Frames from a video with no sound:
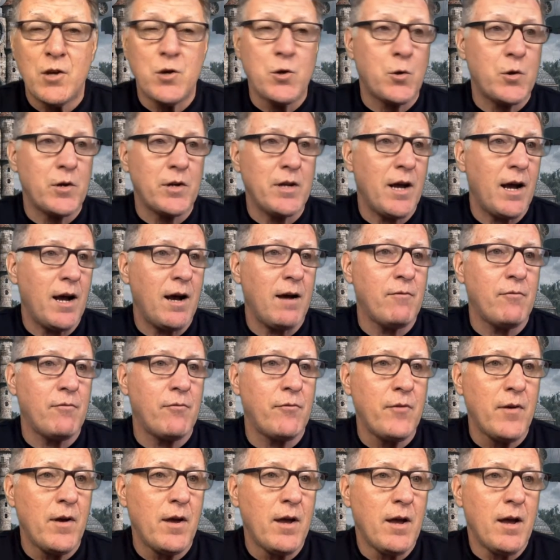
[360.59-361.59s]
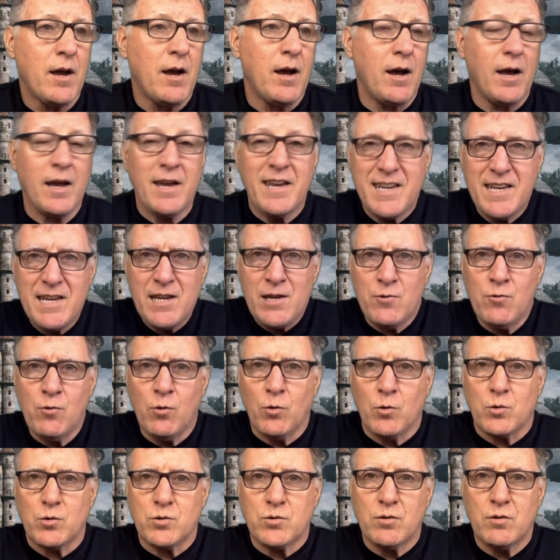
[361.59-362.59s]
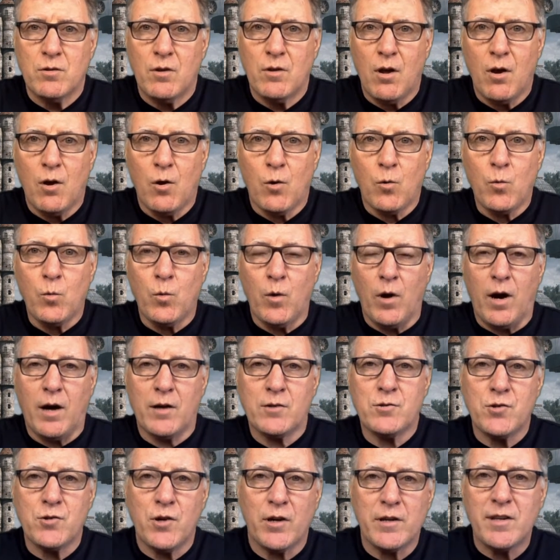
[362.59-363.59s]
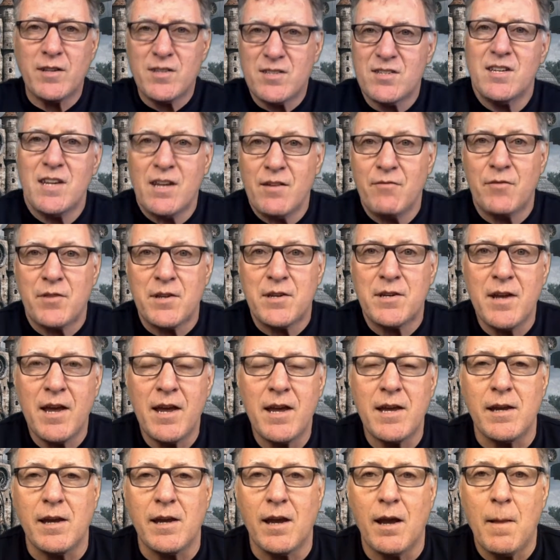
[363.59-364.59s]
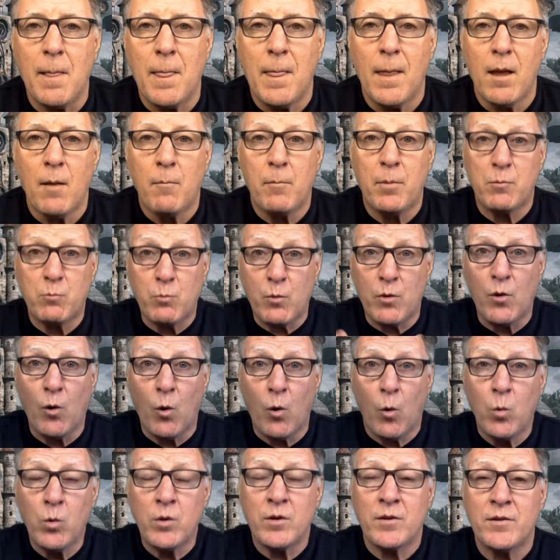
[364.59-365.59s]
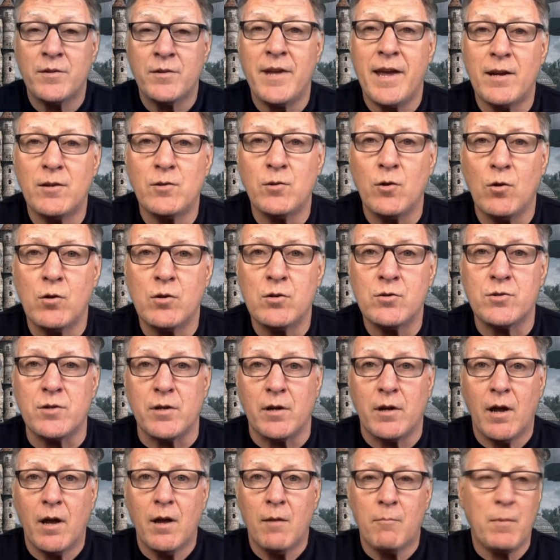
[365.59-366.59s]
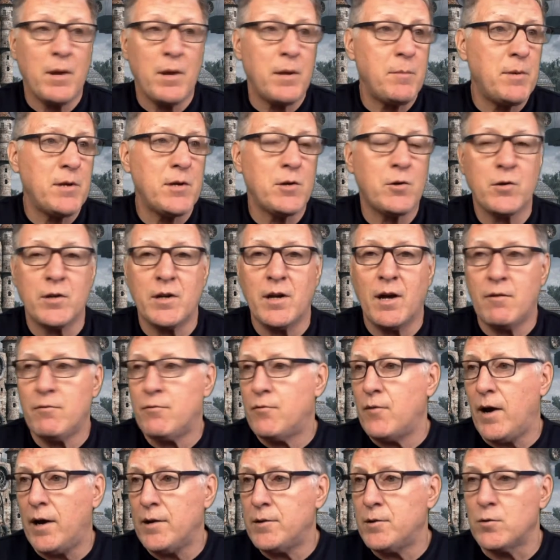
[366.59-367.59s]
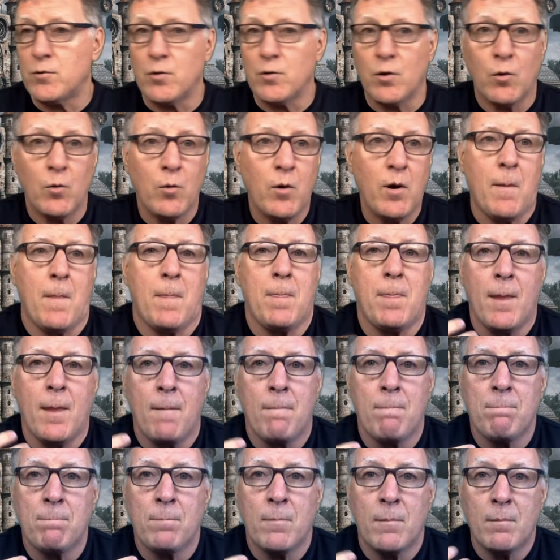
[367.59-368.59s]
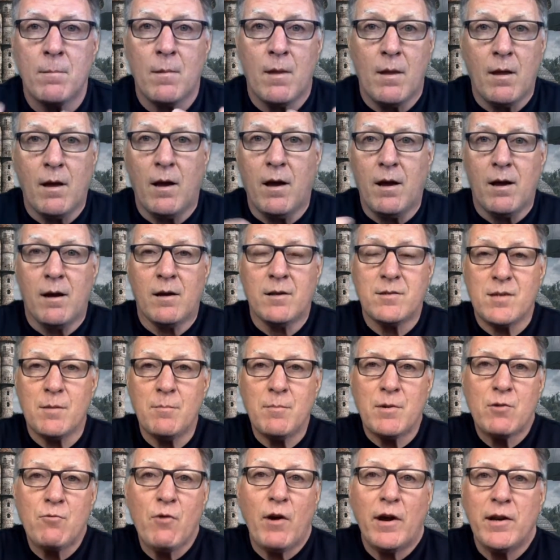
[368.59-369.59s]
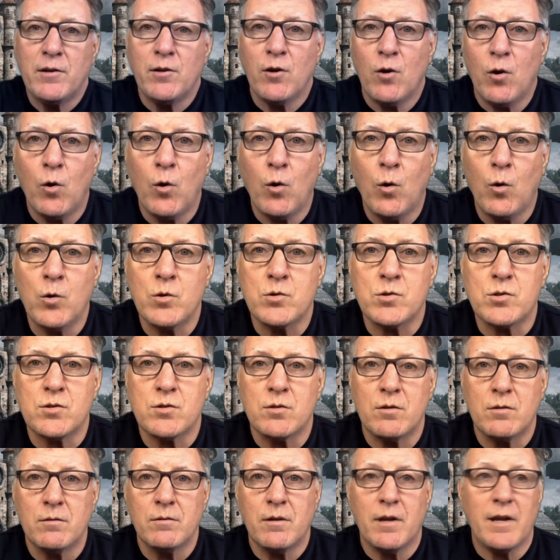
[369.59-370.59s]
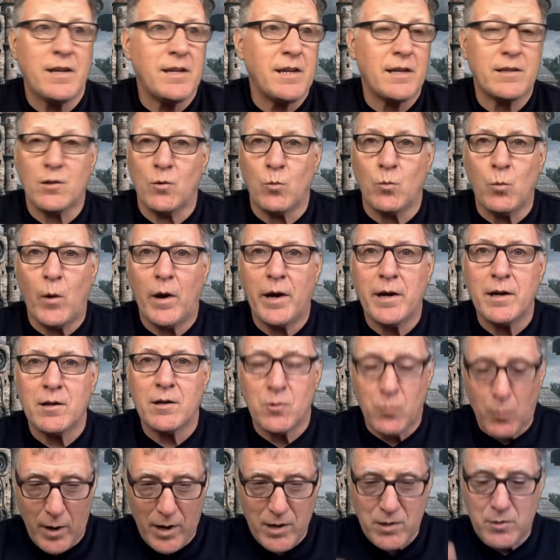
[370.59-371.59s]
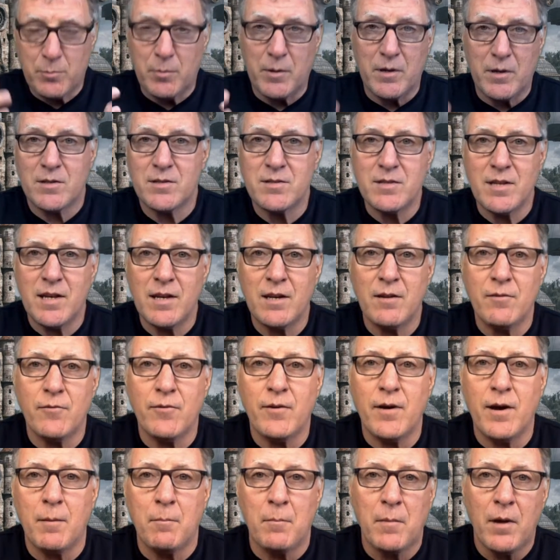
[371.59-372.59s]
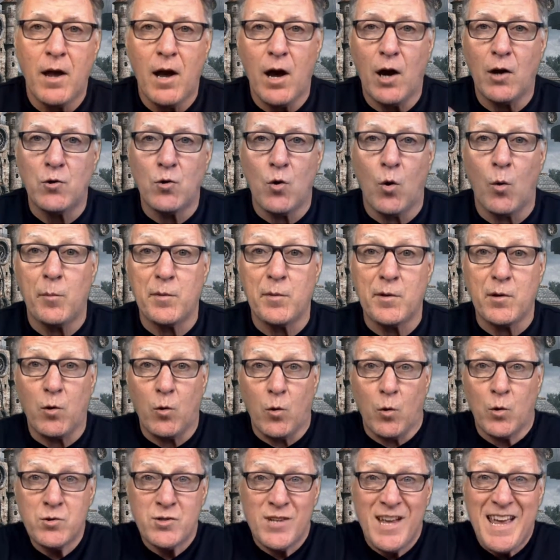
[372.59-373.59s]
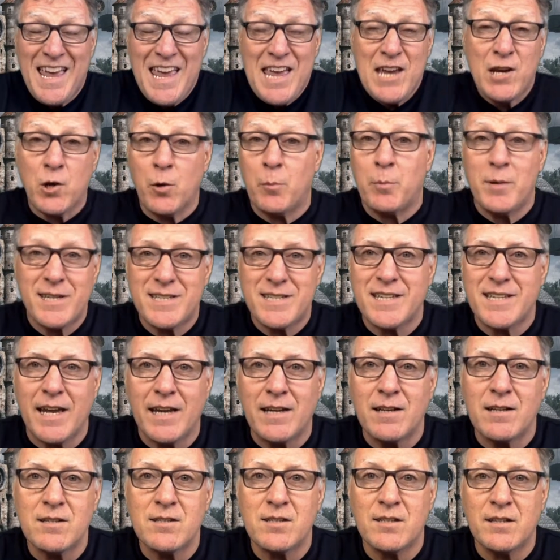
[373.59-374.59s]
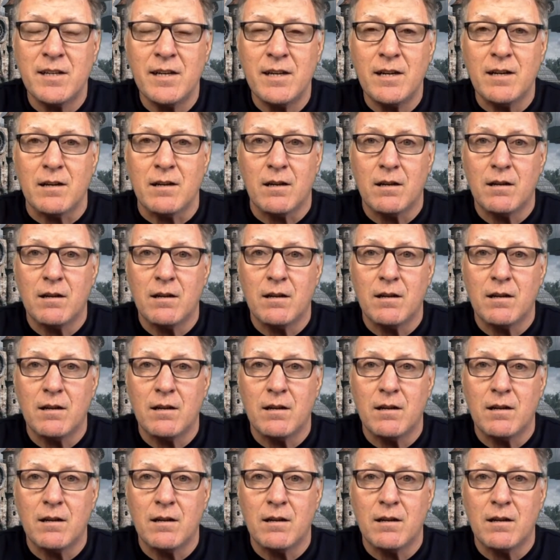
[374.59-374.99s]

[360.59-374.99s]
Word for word: You could have uh, heroes who are trying to save the day, but with old technology. Maybe you could have I don't know somebody riding a horse in like the Wild West, but instead of um, a normal horse, it could be stainless steel,